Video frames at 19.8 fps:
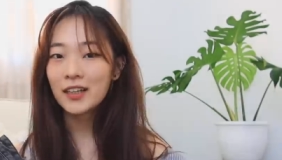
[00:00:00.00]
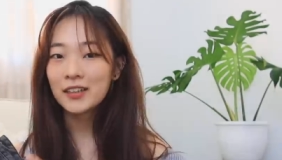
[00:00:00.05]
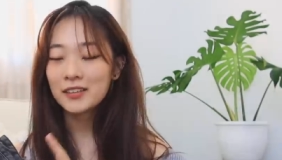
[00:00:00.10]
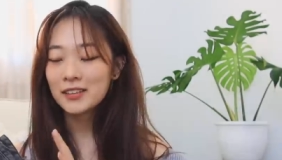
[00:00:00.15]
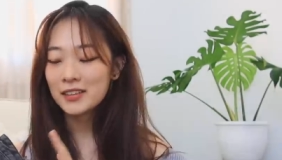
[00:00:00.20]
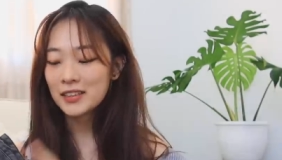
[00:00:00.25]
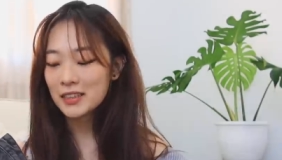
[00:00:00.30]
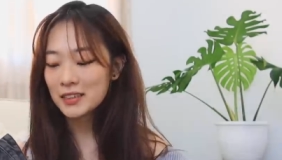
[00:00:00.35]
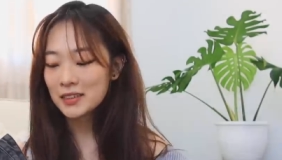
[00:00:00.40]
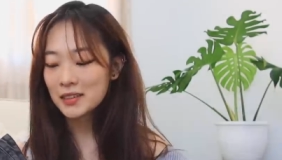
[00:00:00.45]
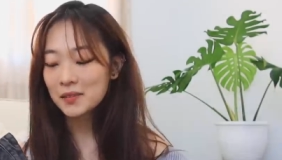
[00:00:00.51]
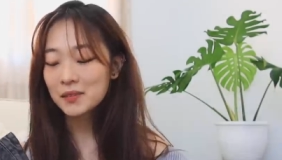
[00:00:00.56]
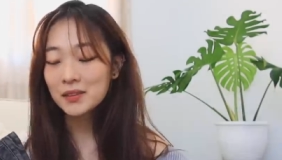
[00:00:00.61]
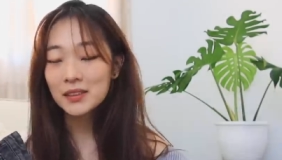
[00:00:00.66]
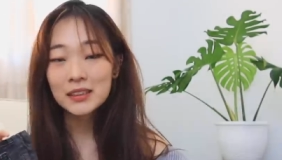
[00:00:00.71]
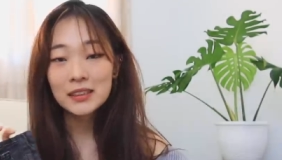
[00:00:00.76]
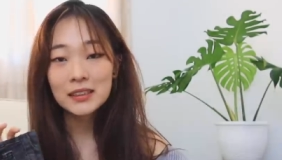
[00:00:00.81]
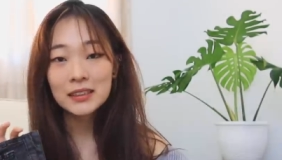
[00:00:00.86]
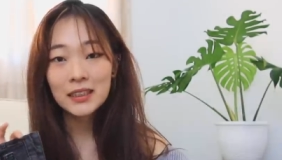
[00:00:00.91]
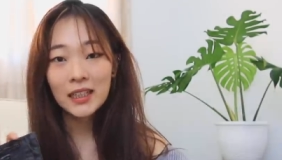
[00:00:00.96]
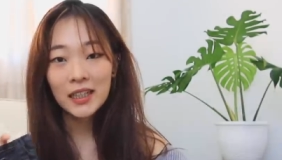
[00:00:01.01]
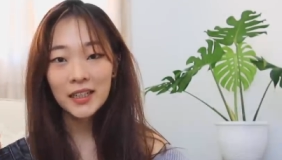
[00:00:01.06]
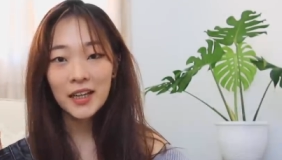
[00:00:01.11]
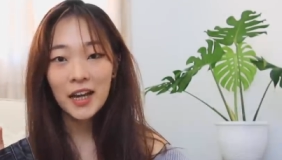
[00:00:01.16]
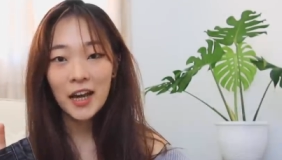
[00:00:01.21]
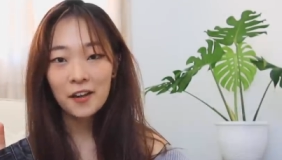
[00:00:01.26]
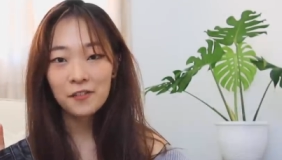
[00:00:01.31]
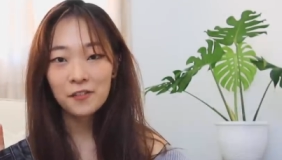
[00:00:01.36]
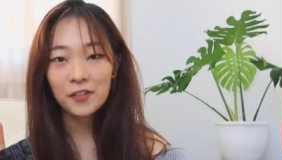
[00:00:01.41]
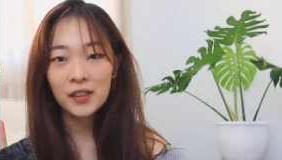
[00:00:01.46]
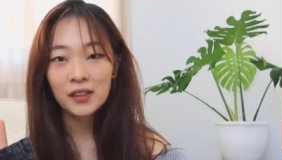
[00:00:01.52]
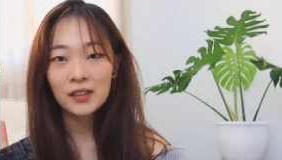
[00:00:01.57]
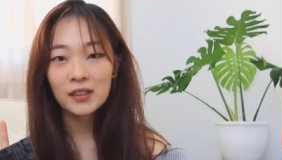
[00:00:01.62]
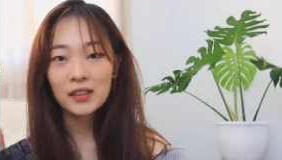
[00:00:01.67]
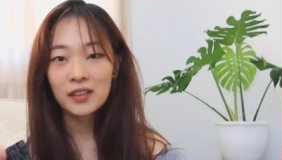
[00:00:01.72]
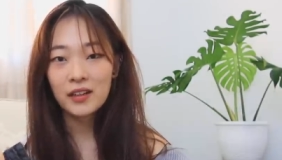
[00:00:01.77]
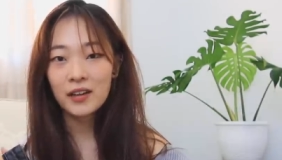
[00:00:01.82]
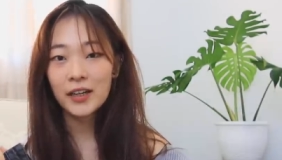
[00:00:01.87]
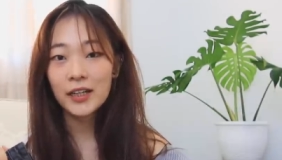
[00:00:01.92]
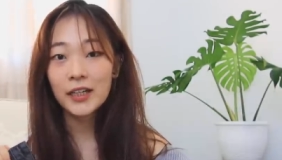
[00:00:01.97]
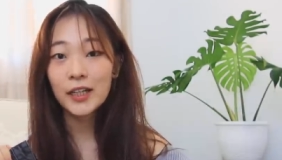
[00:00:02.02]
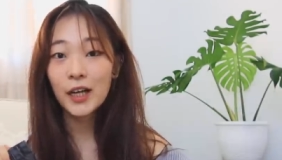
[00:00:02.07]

and Diesel is kind of having their